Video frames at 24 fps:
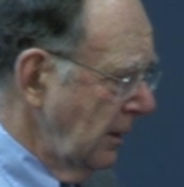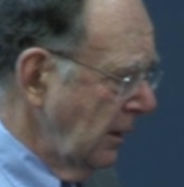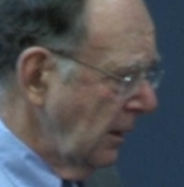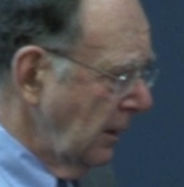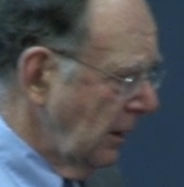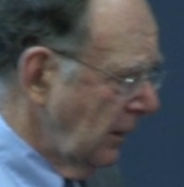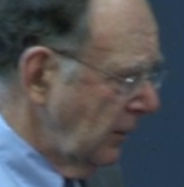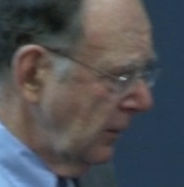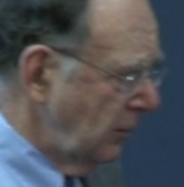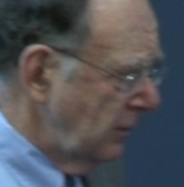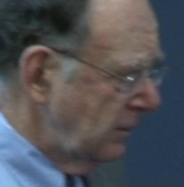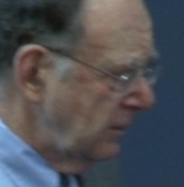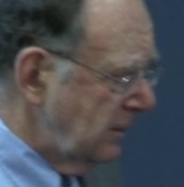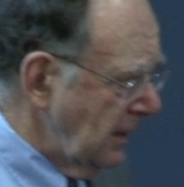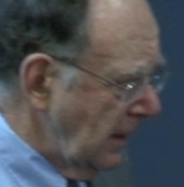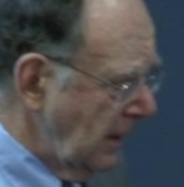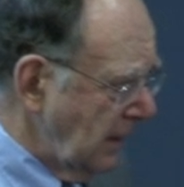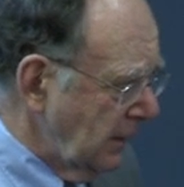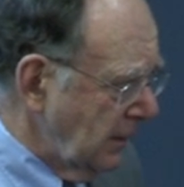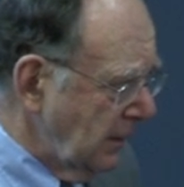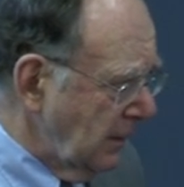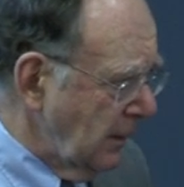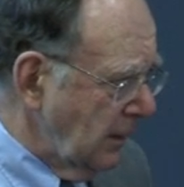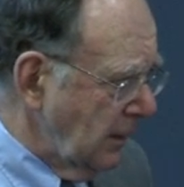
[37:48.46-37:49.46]
you
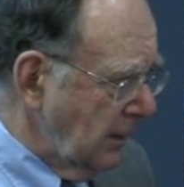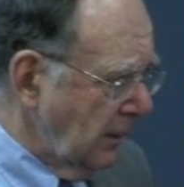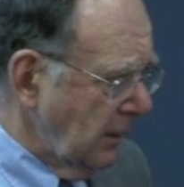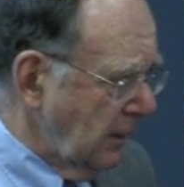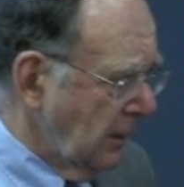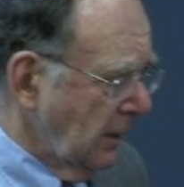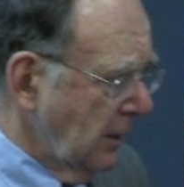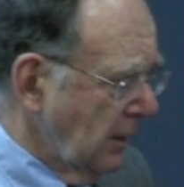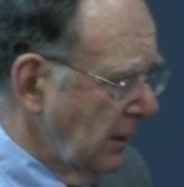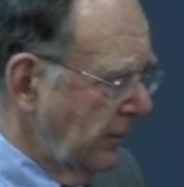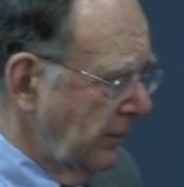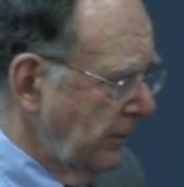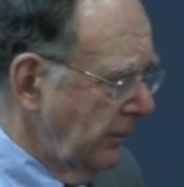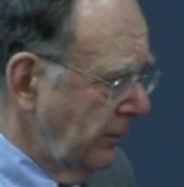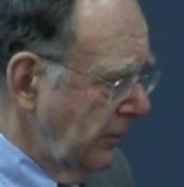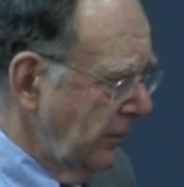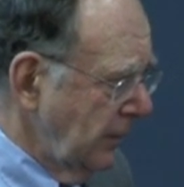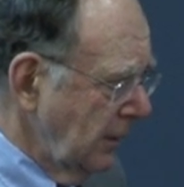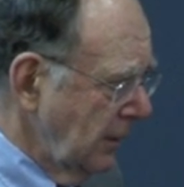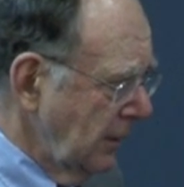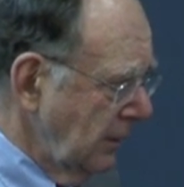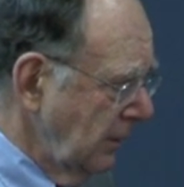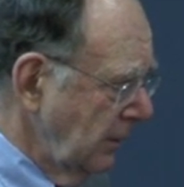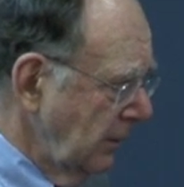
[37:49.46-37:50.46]
take
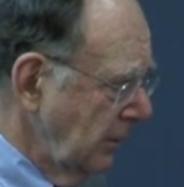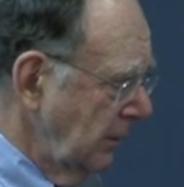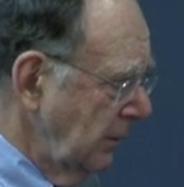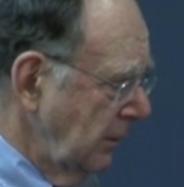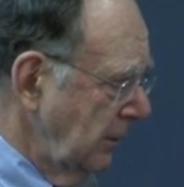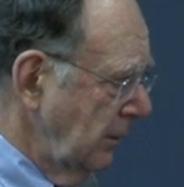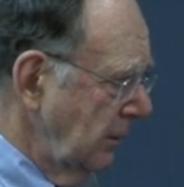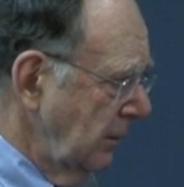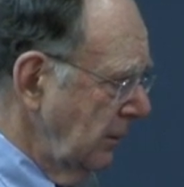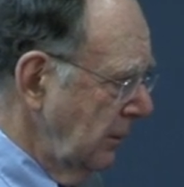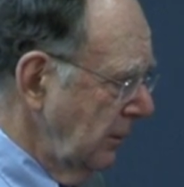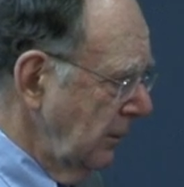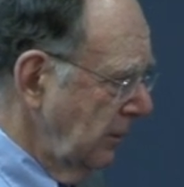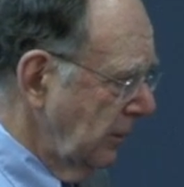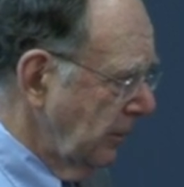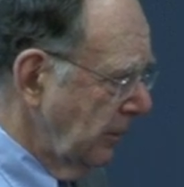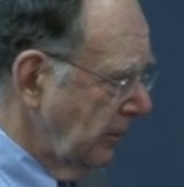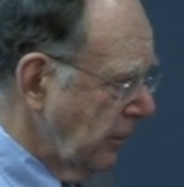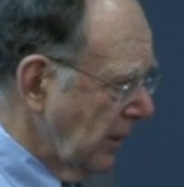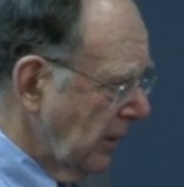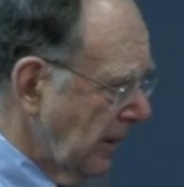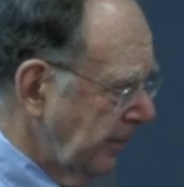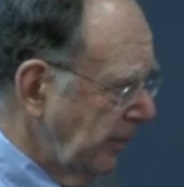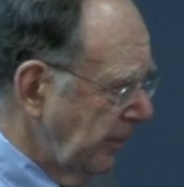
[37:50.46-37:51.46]
the
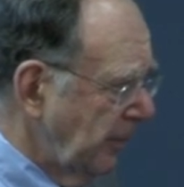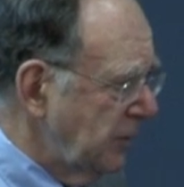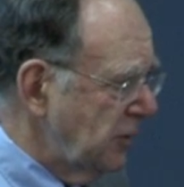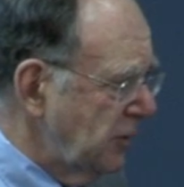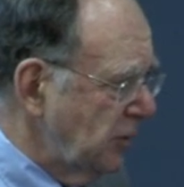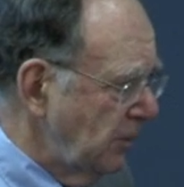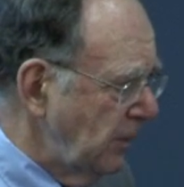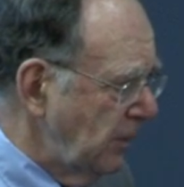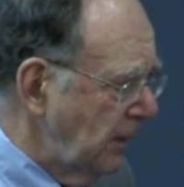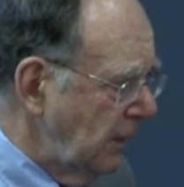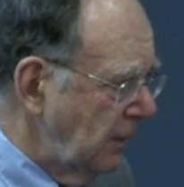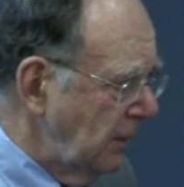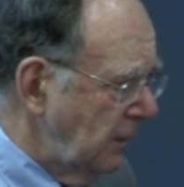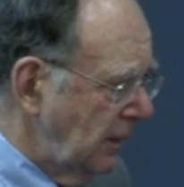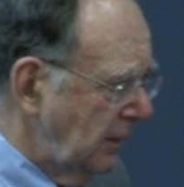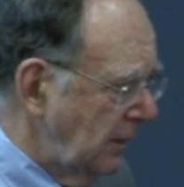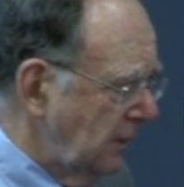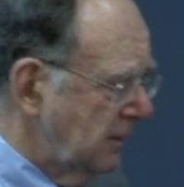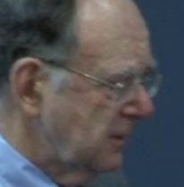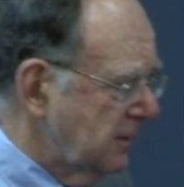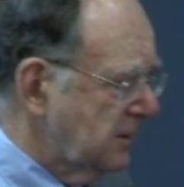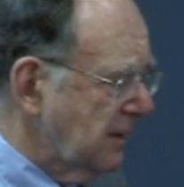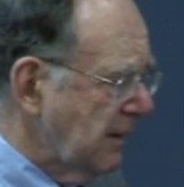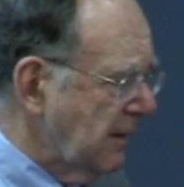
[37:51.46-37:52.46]
problem to be the
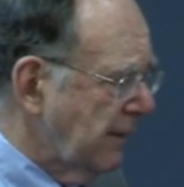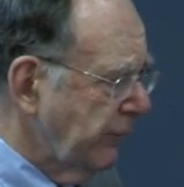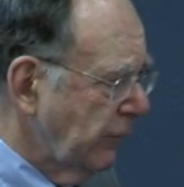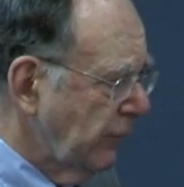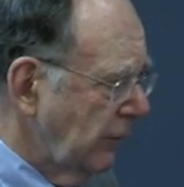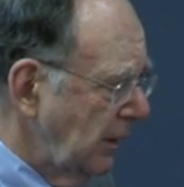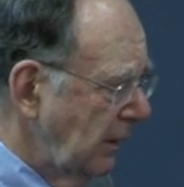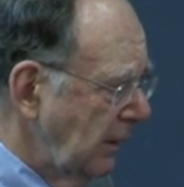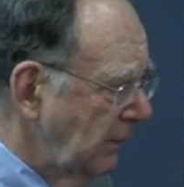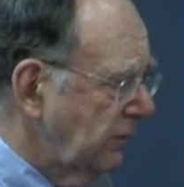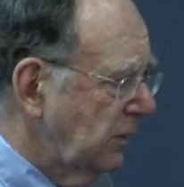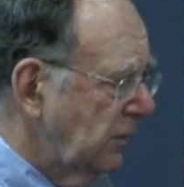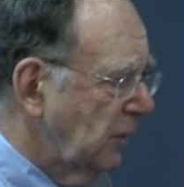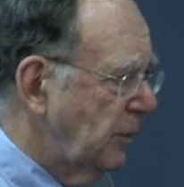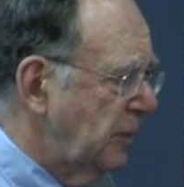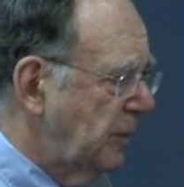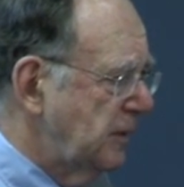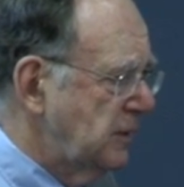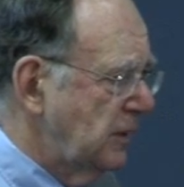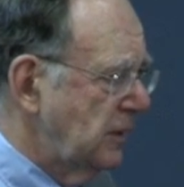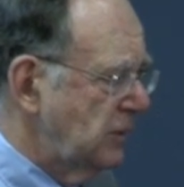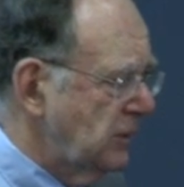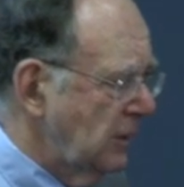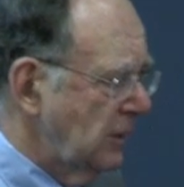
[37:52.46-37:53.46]
discovery of the
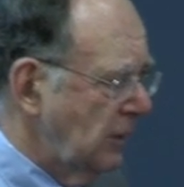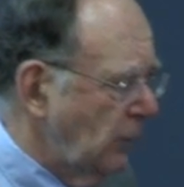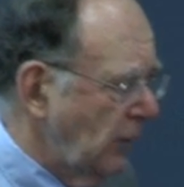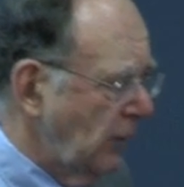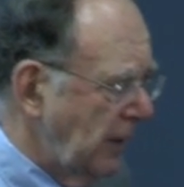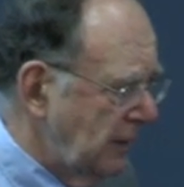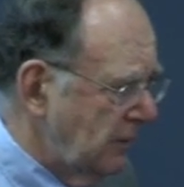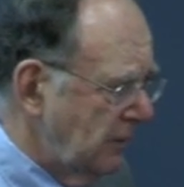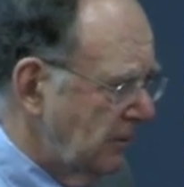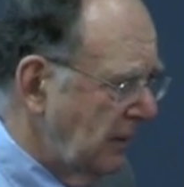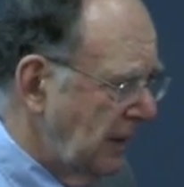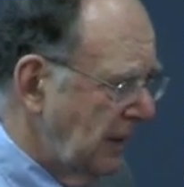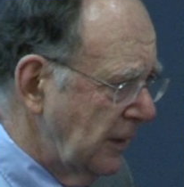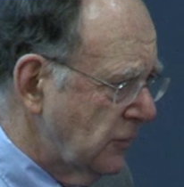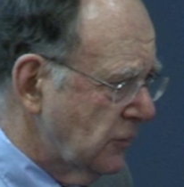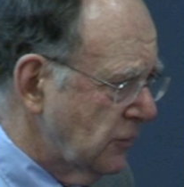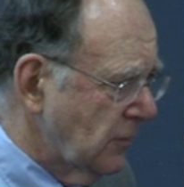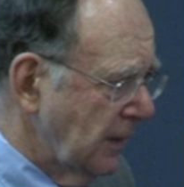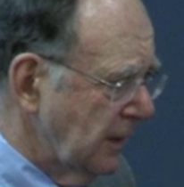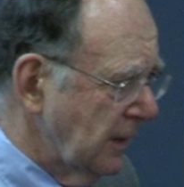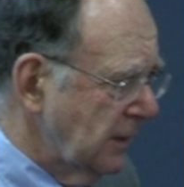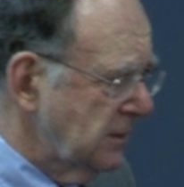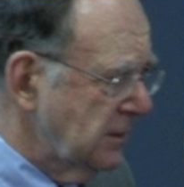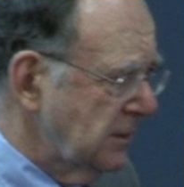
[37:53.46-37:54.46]
position weight
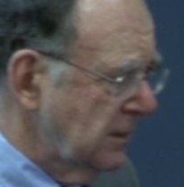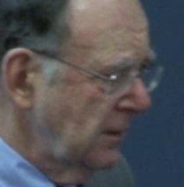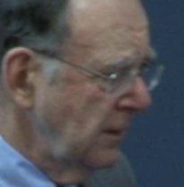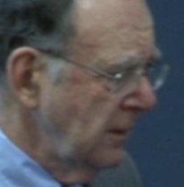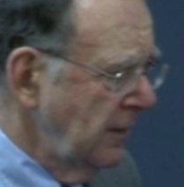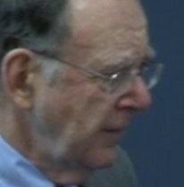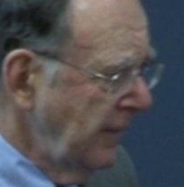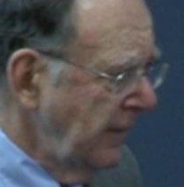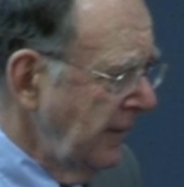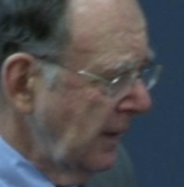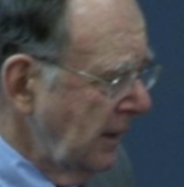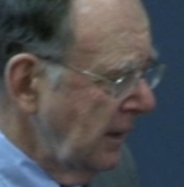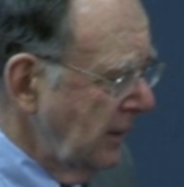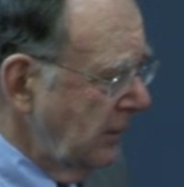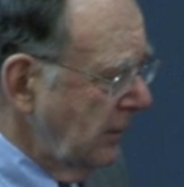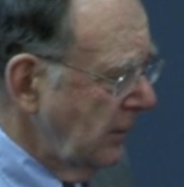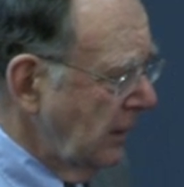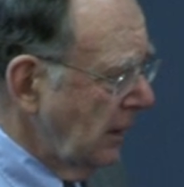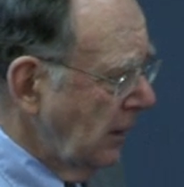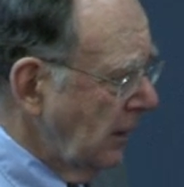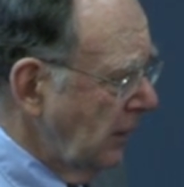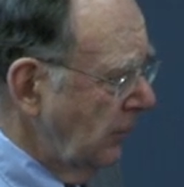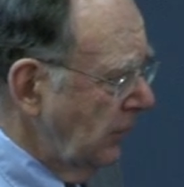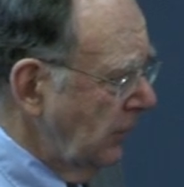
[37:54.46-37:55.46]
matrix,
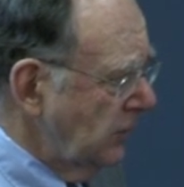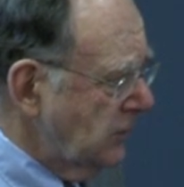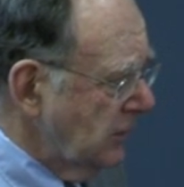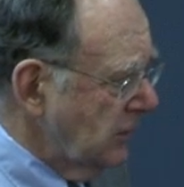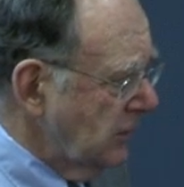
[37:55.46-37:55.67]
from